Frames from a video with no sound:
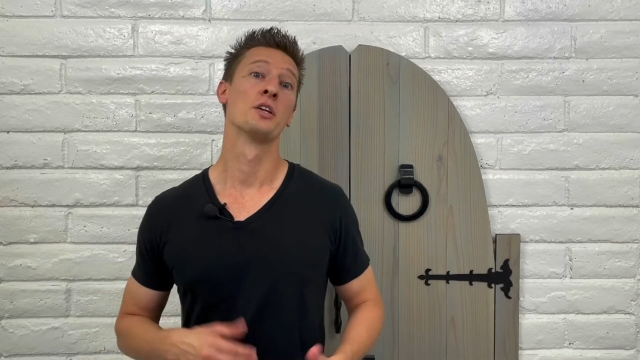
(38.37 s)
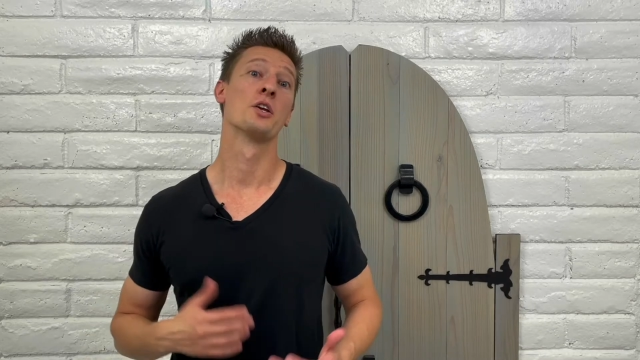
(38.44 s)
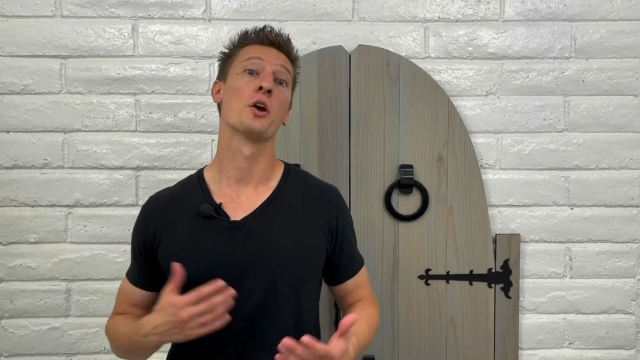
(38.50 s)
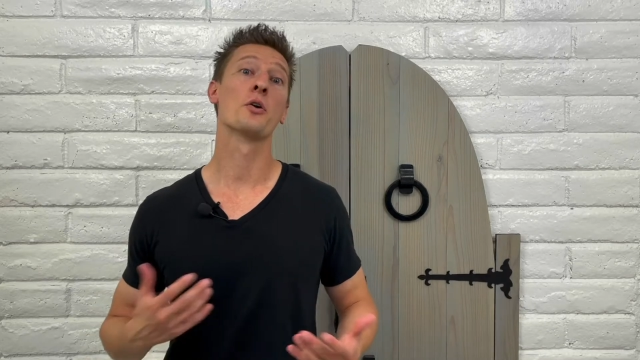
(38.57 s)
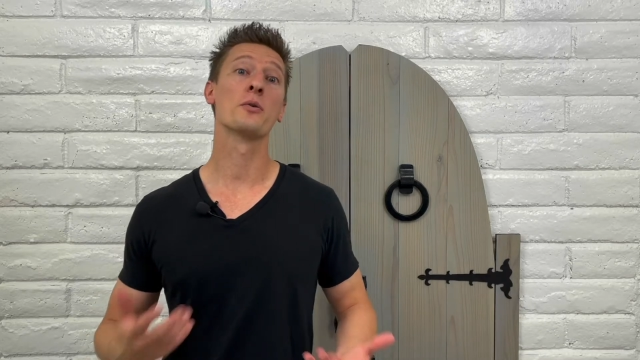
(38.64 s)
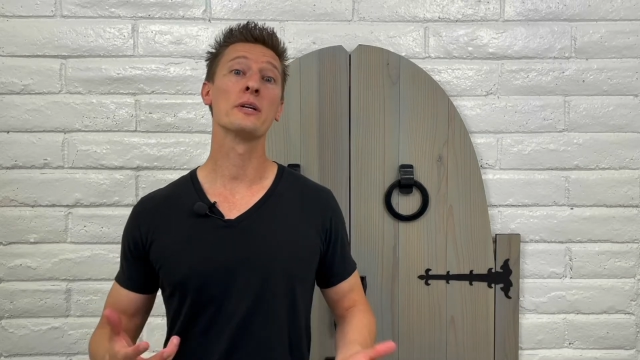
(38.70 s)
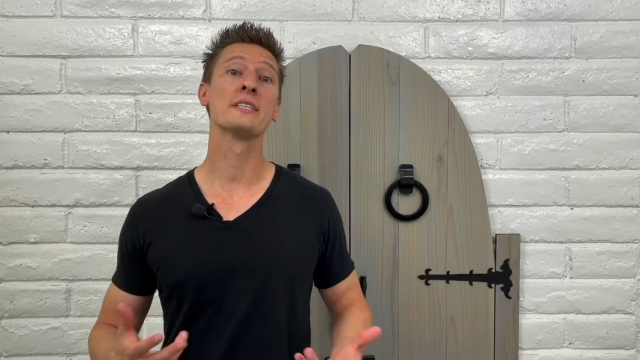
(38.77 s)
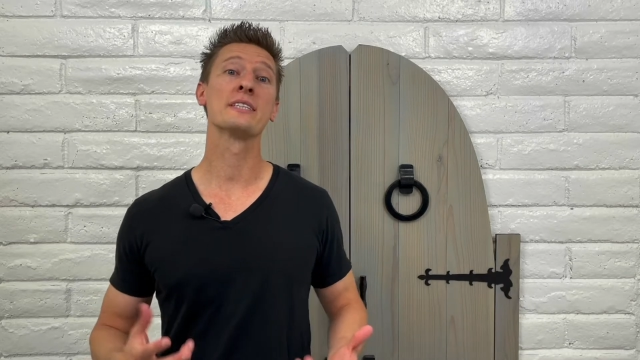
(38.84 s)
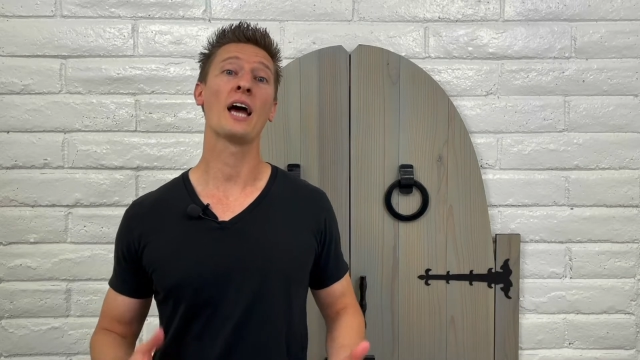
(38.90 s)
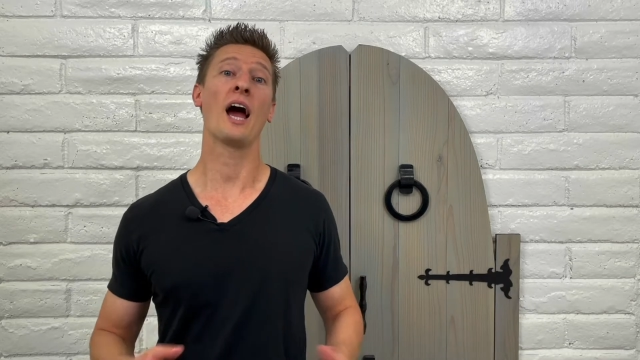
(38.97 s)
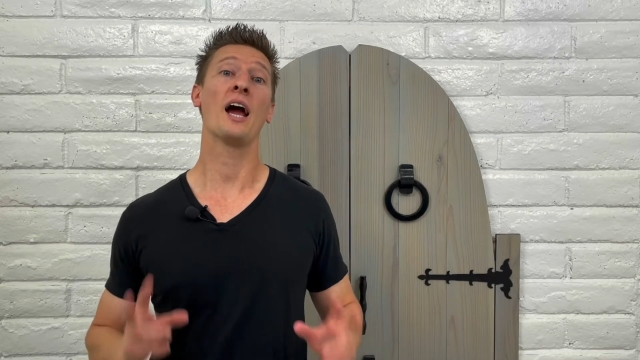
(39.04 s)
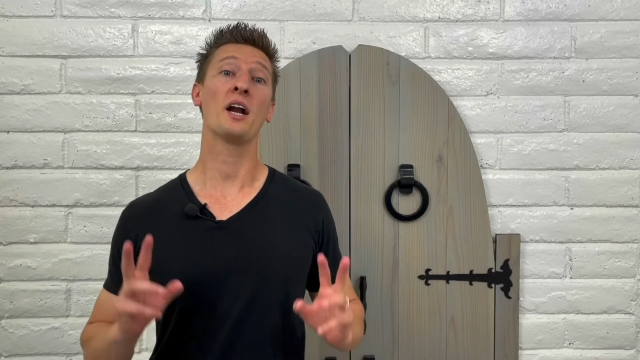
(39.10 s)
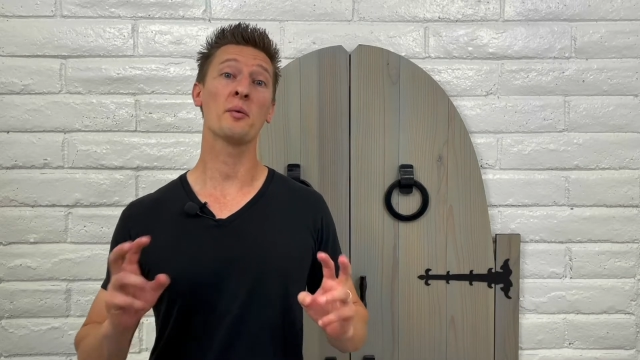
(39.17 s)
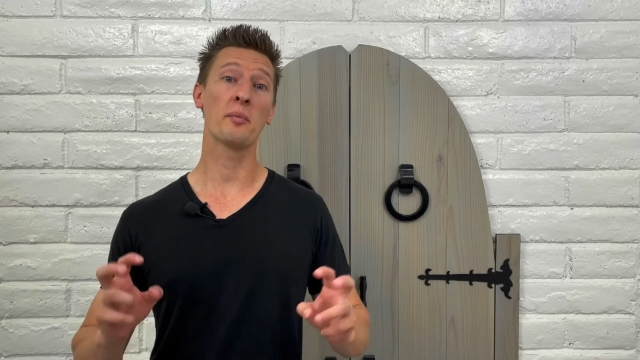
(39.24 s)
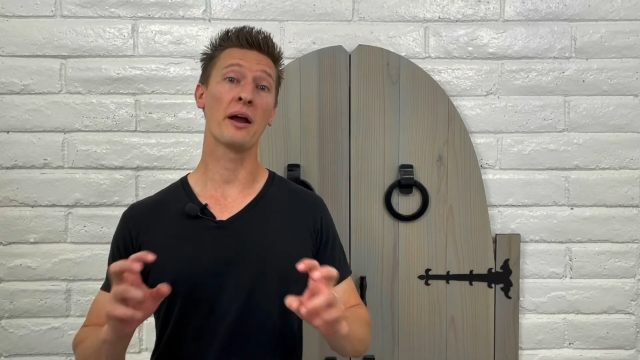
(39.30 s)
Your
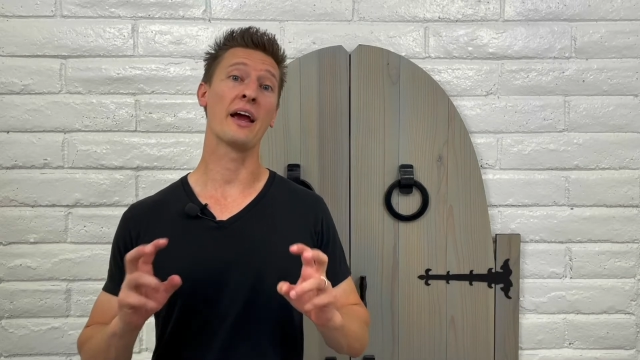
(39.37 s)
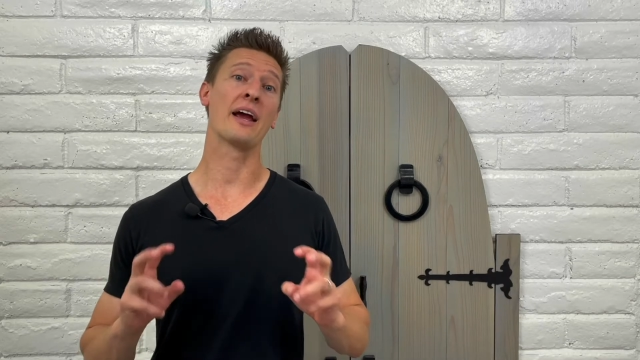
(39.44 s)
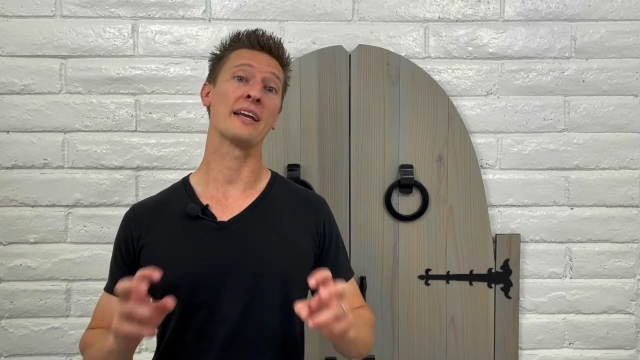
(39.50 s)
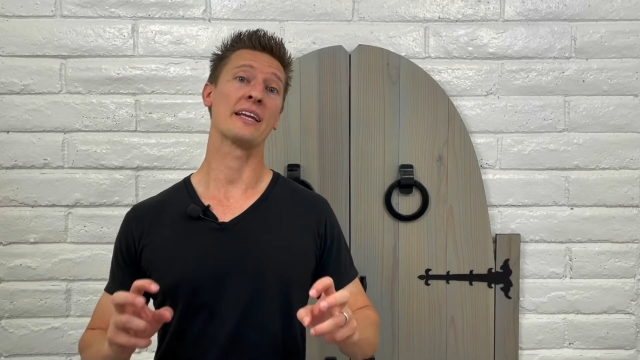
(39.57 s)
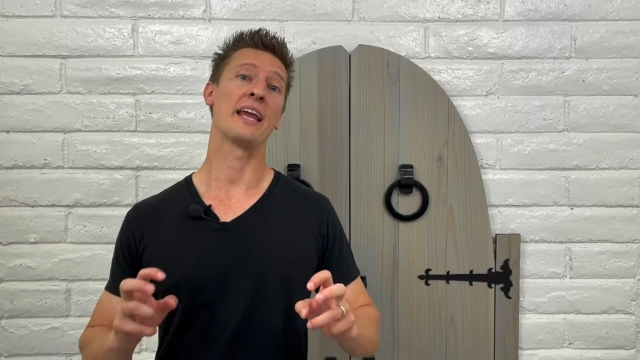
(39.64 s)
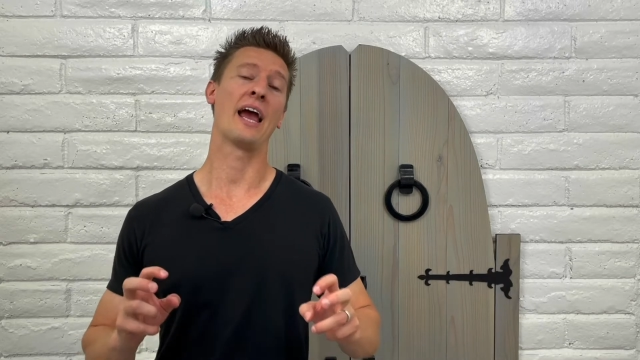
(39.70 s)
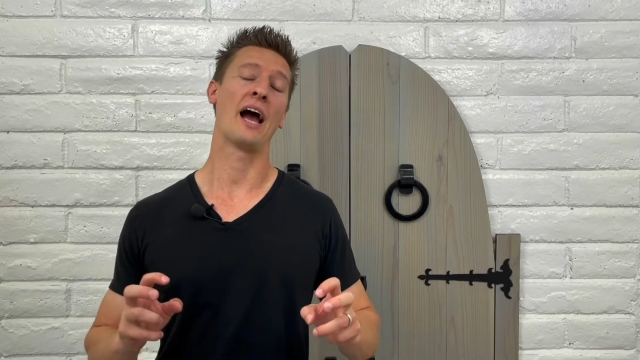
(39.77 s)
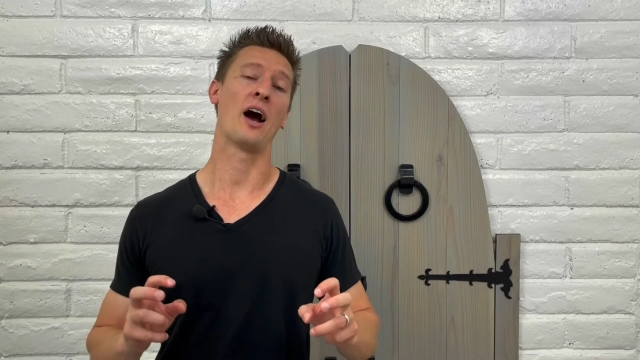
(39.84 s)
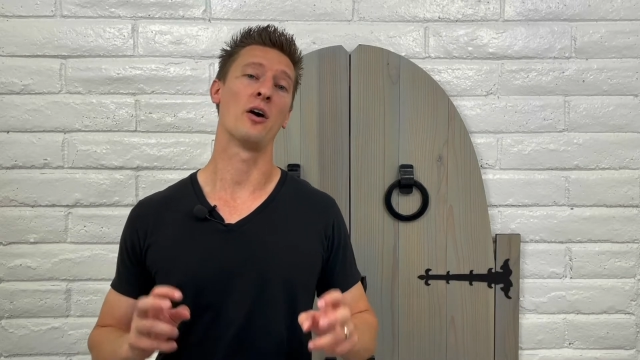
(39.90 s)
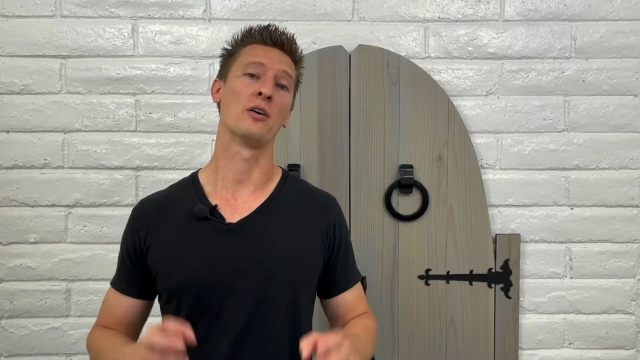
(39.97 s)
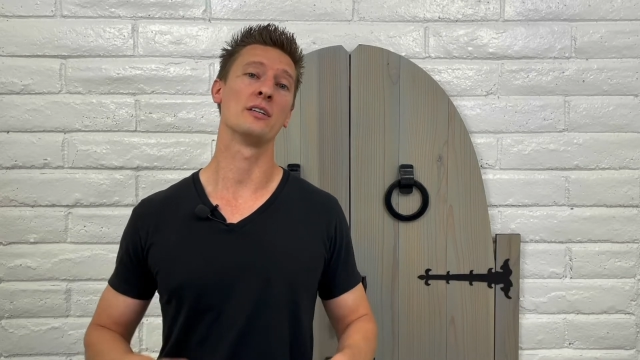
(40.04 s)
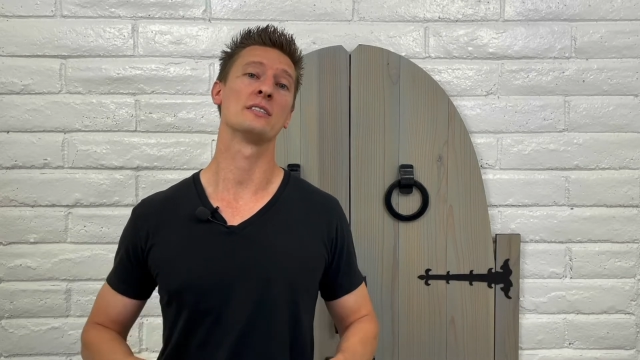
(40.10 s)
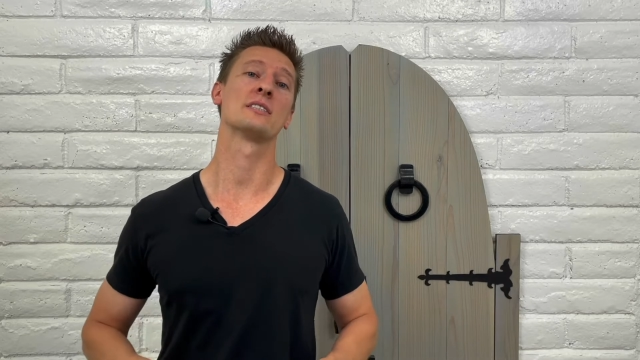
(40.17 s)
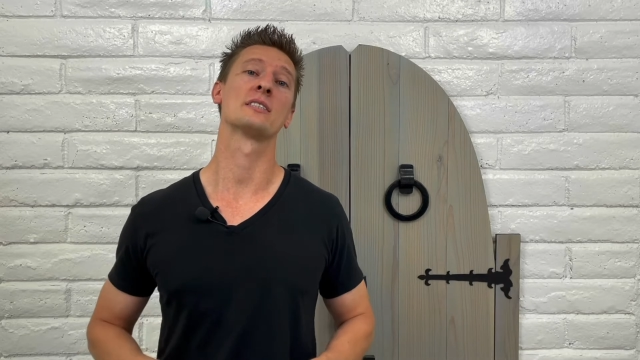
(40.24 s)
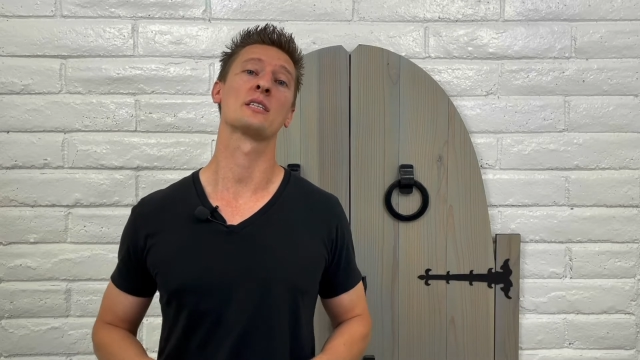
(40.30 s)
retirement account is